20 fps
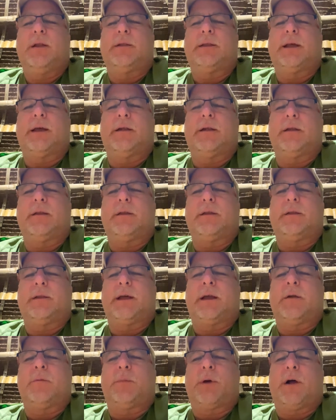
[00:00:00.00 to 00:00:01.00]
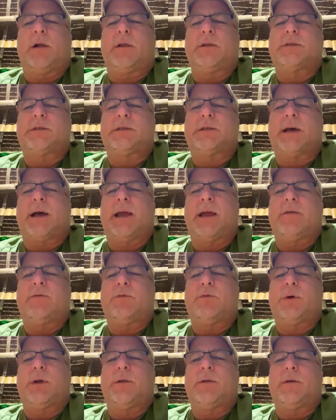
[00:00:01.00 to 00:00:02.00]
Leonard Marlin says, hi,
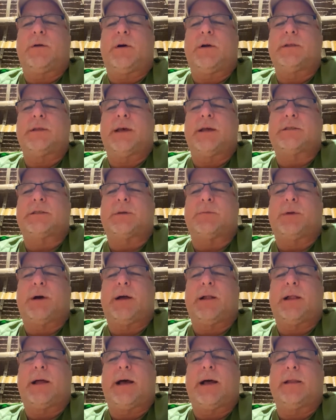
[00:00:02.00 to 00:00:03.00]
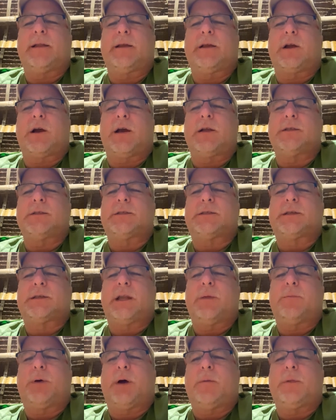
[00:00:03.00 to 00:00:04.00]
everyone at Samal Island, Garden
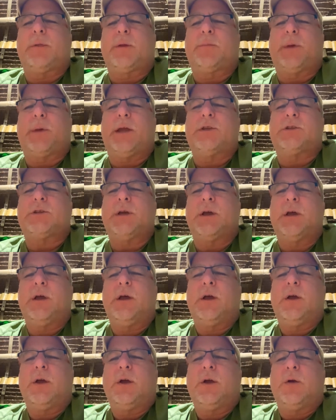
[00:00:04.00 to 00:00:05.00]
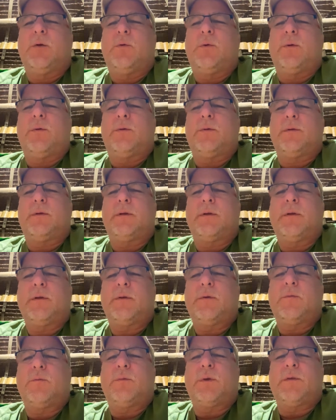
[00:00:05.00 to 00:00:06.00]
City Public Beach.
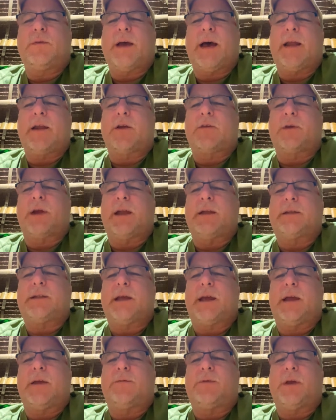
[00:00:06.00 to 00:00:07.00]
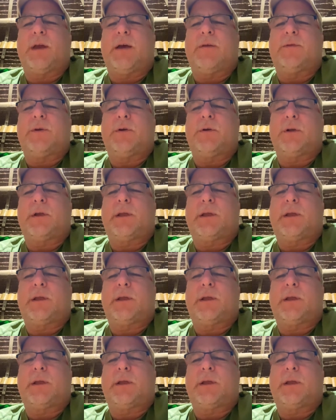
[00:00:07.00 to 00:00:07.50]
We've had a great day. If you ever